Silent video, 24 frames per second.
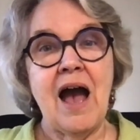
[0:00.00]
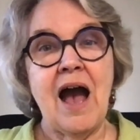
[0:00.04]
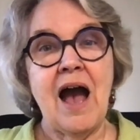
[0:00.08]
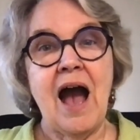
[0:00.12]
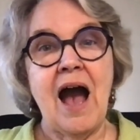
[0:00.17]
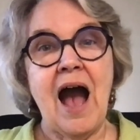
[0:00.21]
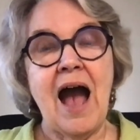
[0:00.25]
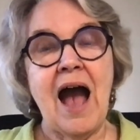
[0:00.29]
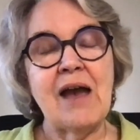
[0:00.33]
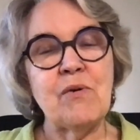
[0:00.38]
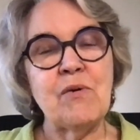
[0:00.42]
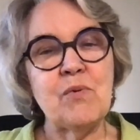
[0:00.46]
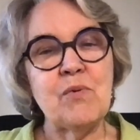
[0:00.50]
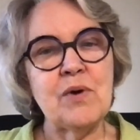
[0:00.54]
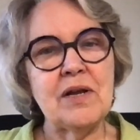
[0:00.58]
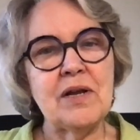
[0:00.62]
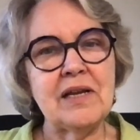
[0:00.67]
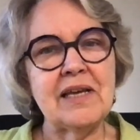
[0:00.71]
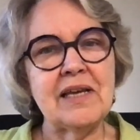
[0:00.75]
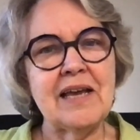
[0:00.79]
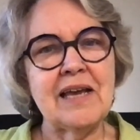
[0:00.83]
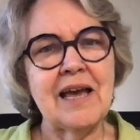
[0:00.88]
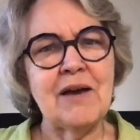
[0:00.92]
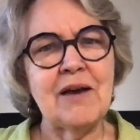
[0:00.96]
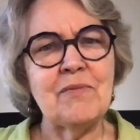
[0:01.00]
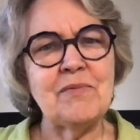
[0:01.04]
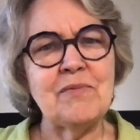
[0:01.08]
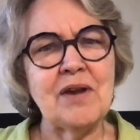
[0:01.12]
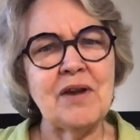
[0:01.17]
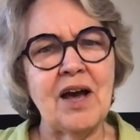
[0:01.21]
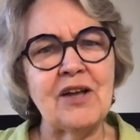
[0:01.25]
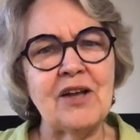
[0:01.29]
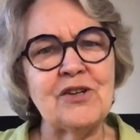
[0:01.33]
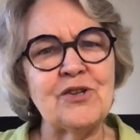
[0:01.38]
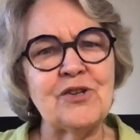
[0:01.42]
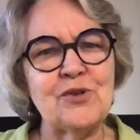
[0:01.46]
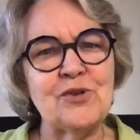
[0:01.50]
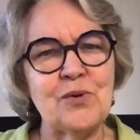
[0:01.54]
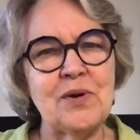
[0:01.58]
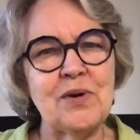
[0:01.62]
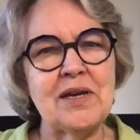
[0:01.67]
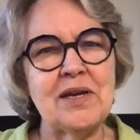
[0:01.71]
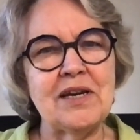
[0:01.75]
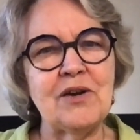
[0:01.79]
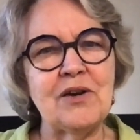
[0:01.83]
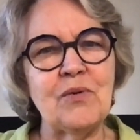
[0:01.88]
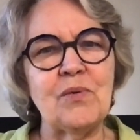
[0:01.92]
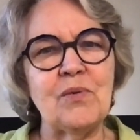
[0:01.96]
I really am not doing
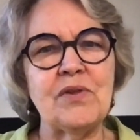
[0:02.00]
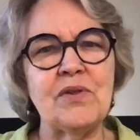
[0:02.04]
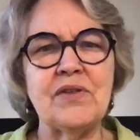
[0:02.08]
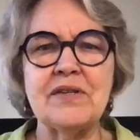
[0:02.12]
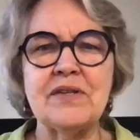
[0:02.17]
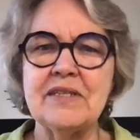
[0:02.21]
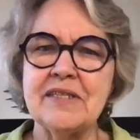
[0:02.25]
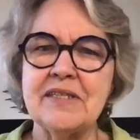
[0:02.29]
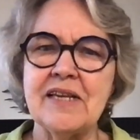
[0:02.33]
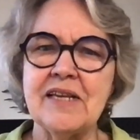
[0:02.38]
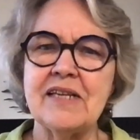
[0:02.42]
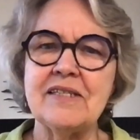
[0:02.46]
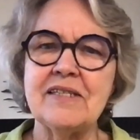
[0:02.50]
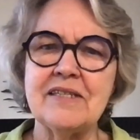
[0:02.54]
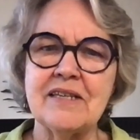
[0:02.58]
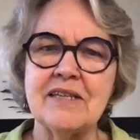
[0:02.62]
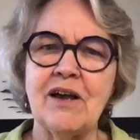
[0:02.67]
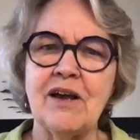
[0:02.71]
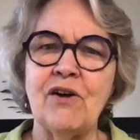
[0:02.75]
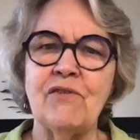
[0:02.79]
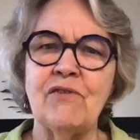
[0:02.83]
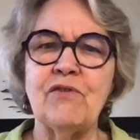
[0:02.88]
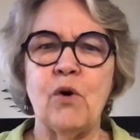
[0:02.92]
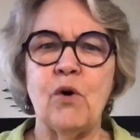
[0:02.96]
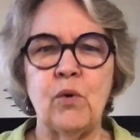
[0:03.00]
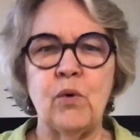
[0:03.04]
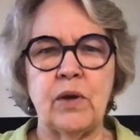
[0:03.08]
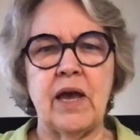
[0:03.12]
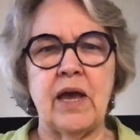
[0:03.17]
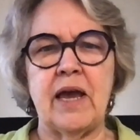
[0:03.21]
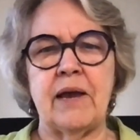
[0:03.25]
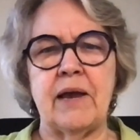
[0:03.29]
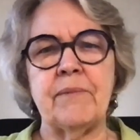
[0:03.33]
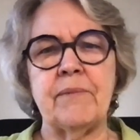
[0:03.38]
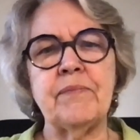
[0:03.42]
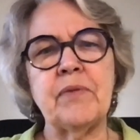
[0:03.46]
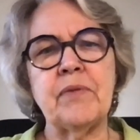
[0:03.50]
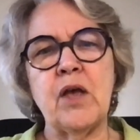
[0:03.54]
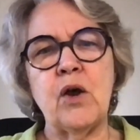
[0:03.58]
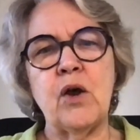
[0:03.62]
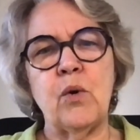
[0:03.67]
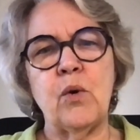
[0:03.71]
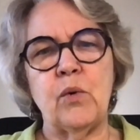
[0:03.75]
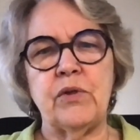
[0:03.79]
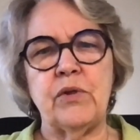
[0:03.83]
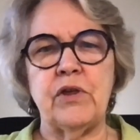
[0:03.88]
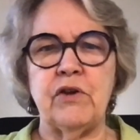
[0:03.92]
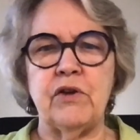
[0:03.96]
it with a sense of, okay,
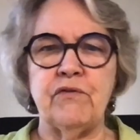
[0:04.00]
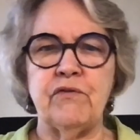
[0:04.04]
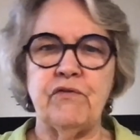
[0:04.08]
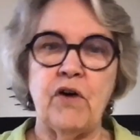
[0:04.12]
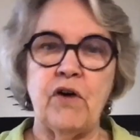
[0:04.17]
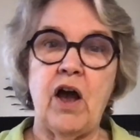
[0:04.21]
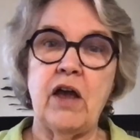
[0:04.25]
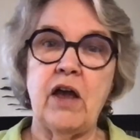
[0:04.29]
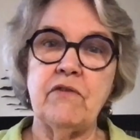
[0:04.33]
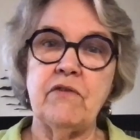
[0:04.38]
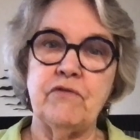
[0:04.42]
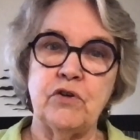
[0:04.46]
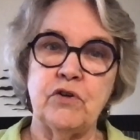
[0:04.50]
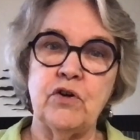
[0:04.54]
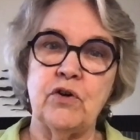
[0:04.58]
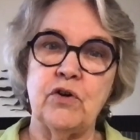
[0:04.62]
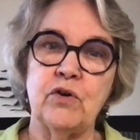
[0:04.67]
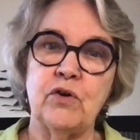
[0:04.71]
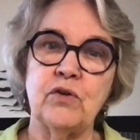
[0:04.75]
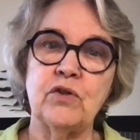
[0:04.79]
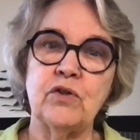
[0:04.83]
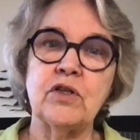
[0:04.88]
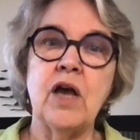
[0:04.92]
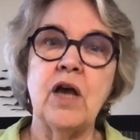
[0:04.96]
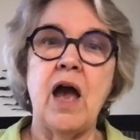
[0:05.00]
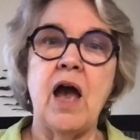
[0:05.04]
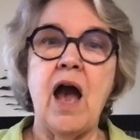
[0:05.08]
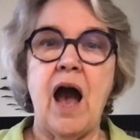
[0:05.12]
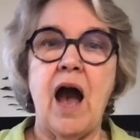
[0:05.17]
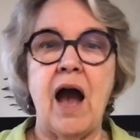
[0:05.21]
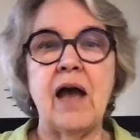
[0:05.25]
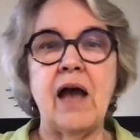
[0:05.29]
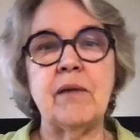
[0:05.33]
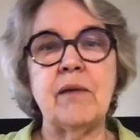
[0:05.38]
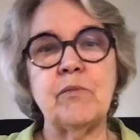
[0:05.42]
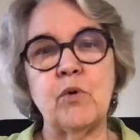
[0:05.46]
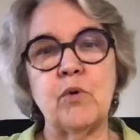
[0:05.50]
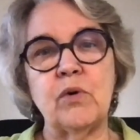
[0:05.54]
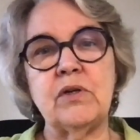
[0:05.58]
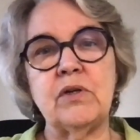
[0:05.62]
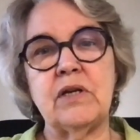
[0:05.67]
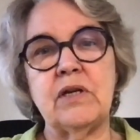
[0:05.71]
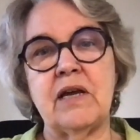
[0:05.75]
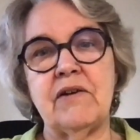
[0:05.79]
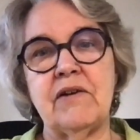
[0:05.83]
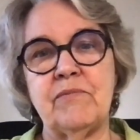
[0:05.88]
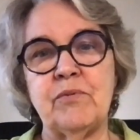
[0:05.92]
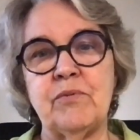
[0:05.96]
within 5 years, I'm going to
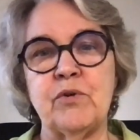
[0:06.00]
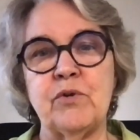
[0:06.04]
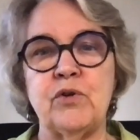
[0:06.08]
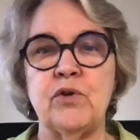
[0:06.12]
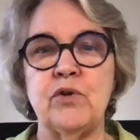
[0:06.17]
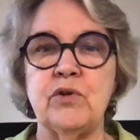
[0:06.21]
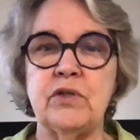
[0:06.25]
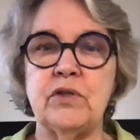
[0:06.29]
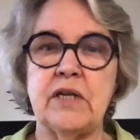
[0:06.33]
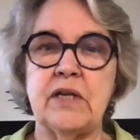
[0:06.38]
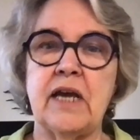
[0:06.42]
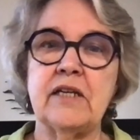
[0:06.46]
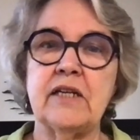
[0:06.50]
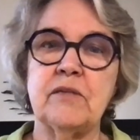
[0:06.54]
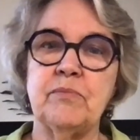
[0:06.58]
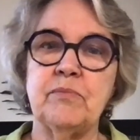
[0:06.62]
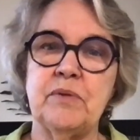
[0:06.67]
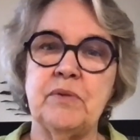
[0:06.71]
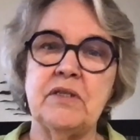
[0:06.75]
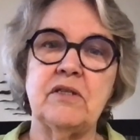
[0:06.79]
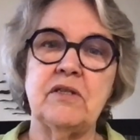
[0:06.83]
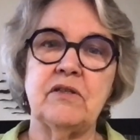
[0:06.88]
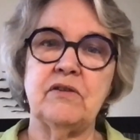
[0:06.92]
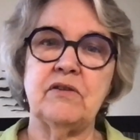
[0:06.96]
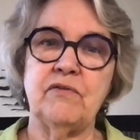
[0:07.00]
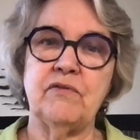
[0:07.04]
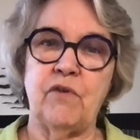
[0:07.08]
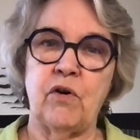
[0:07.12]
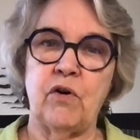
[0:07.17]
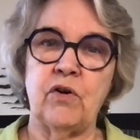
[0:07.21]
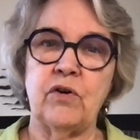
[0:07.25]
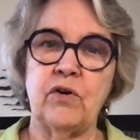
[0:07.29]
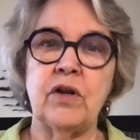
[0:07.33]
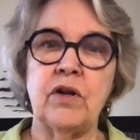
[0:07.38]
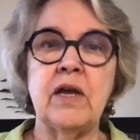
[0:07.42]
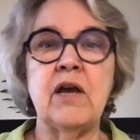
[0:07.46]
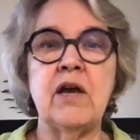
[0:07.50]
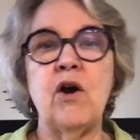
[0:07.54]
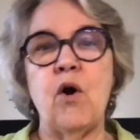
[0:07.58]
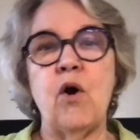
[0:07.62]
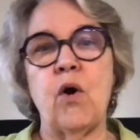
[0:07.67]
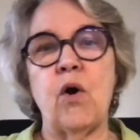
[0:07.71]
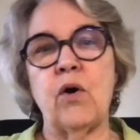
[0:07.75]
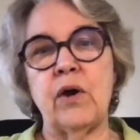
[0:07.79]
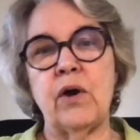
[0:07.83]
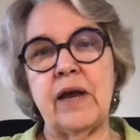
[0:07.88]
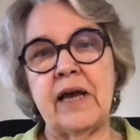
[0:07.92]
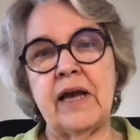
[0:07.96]
have produced X pieces of art
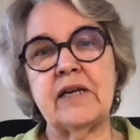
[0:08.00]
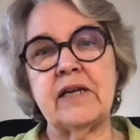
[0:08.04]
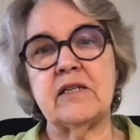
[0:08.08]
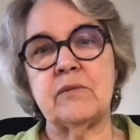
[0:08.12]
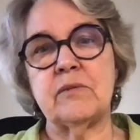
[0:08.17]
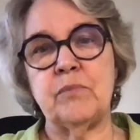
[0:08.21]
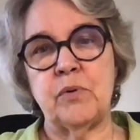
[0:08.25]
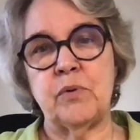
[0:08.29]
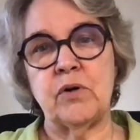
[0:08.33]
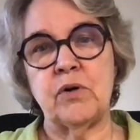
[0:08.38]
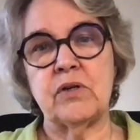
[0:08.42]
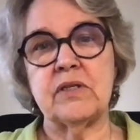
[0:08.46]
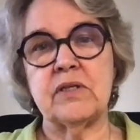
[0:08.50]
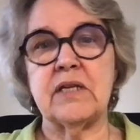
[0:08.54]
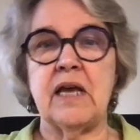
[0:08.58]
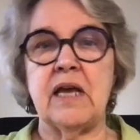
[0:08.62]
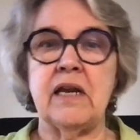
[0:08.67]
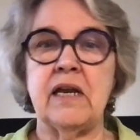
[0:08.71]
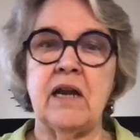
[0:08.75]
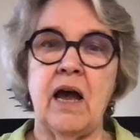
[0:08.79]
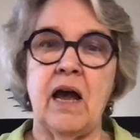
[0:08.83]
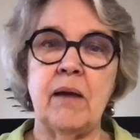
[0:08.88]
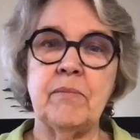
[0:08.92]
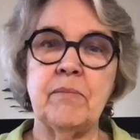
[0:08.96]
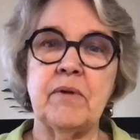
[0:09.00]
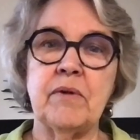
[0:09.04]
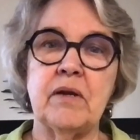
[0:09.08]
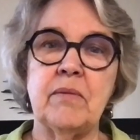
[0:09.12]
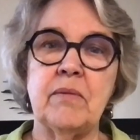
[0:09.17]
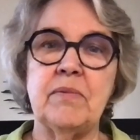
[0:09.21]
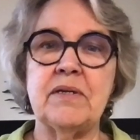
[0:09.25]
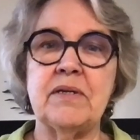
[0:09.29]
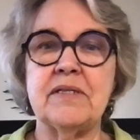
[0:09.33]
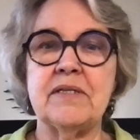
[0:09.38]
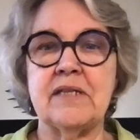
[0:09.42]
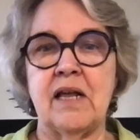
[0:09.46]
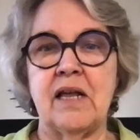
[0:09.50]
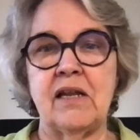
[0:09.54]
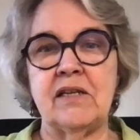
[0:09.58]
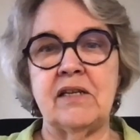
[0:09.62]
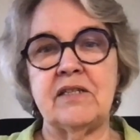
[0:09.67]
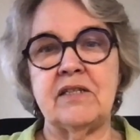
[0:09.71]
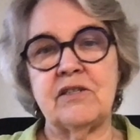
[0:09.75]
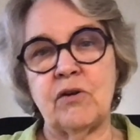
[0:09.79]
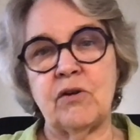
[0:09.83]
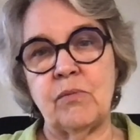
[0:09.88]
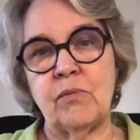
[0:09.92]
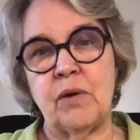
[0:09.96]
or X books, and I'm going to be selling
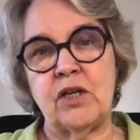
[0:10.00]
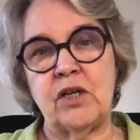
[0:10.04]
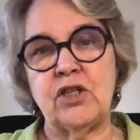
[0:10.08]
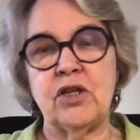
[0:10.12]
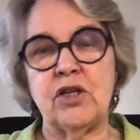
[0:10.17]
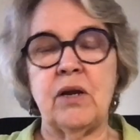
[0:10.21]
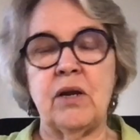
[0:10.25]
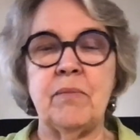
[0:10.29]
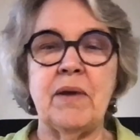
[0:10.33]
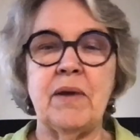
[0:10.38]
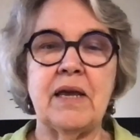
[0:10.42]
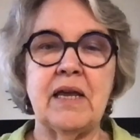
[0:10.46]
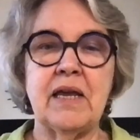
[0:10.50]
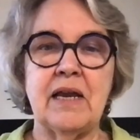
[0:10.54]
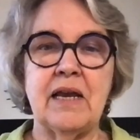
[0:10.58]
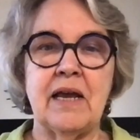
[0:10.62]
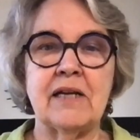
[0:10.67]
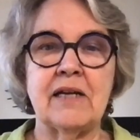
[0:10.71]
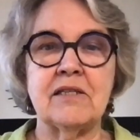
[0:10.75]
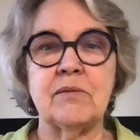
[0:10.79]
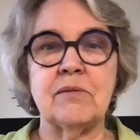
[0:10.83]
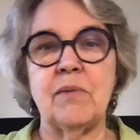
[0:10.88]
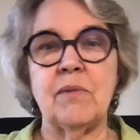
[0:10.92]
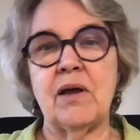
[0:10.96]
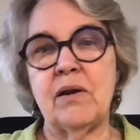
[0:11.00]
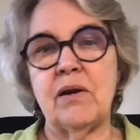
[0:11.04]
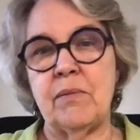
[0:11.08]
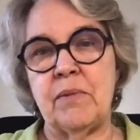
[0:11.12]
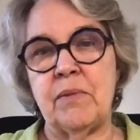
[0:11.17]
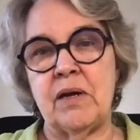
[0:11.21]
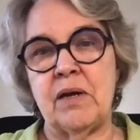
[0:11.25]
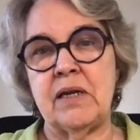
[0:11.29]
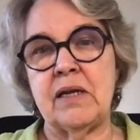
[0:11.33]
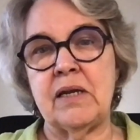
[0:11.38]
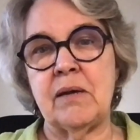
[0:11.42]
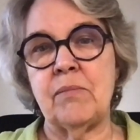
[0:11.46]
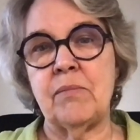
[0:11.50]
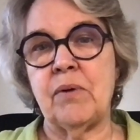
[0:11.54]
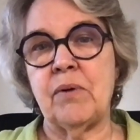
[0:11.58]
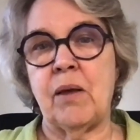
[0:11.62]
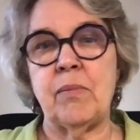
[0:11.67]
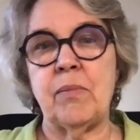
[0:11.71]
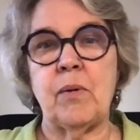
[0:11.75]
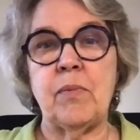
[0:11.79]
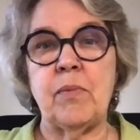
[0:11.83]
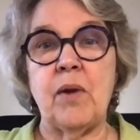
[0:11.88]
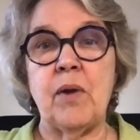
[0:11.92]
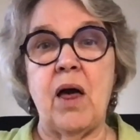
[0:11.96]
so much and making X amount of money and blah, blah,
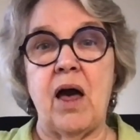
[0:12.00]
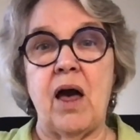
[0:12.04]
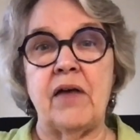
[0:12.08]
blah.